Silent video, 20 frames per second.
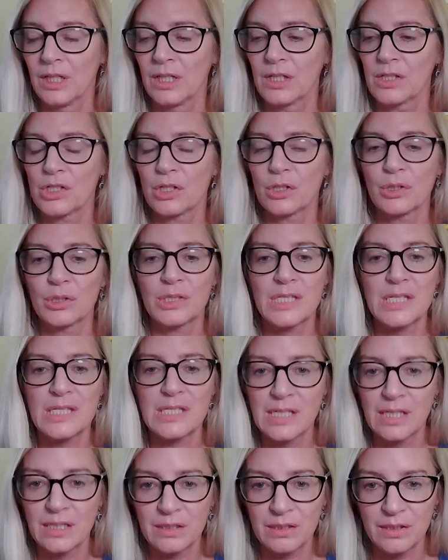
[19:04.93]
She couldn't
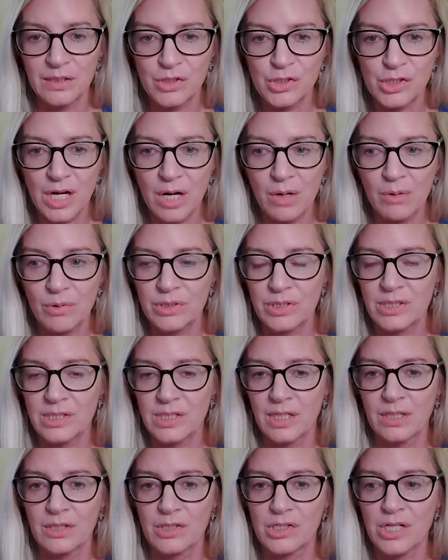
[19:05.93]
stand in the shower to
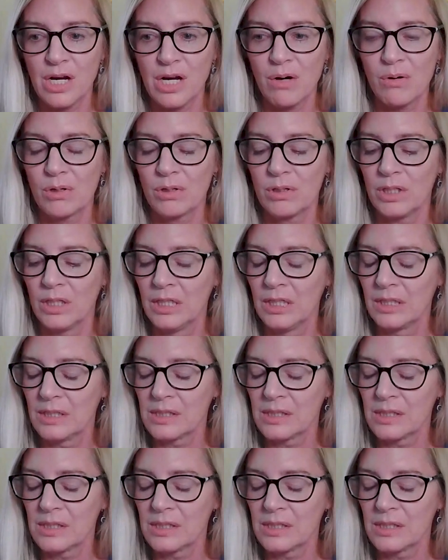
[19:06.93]
take a shower.